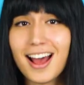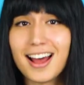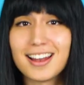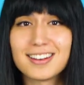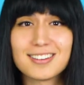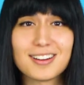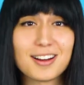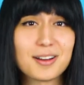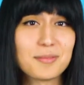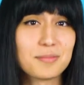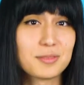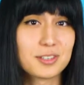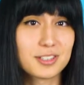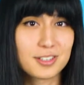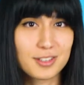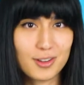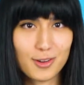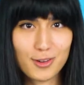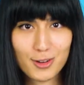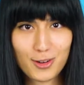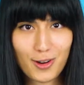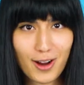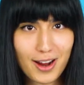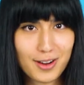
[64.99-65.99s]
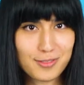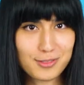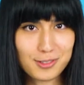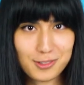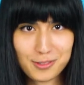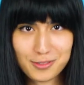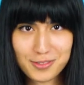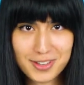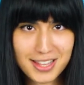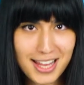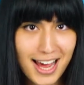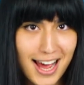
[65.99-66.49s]
And I'm so
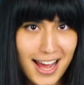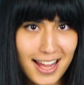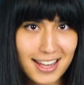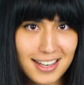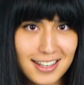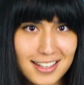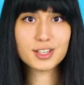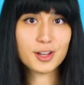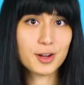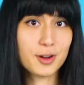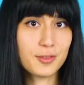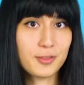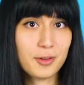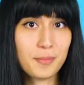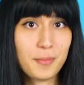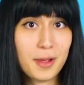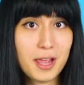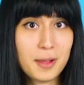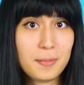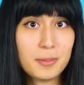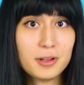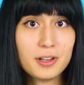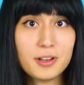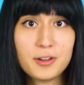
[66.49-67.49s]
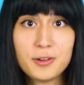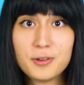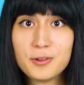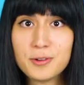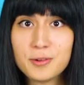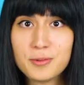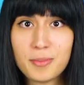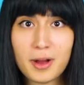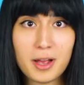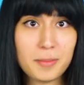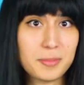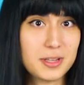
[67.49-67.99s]
grateful for that. So for people
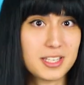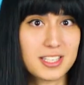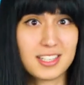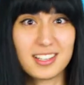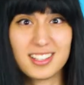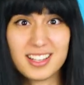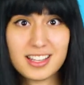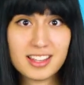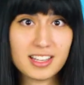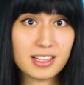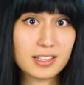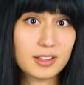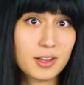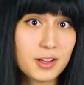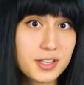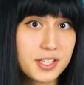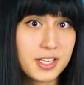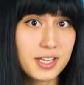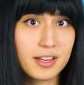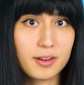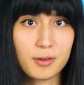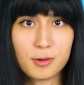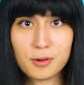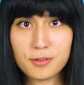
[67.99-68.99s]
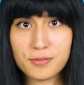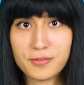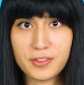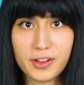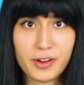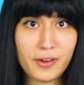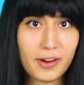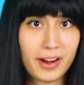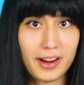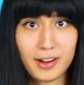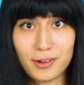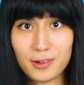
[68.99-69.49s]
who might be still in the closet or
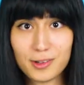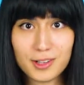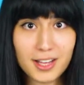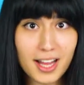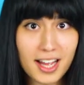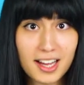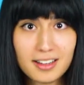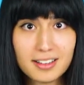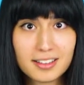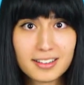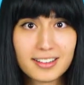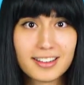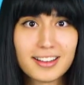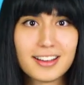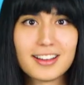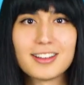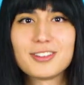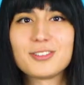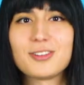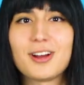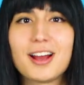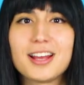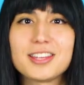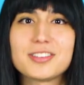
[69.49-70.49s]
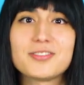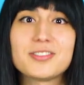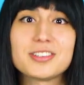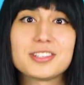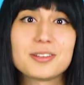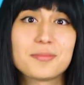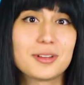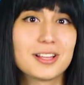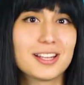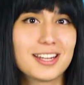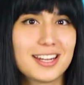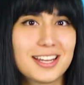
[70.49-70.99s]
figuring it all out, trans
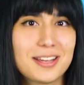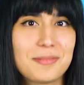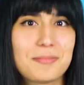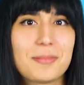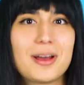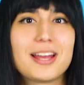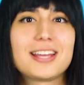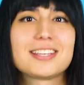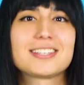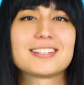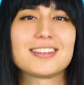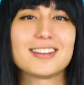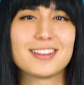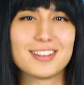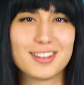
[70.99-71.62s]
visibility makes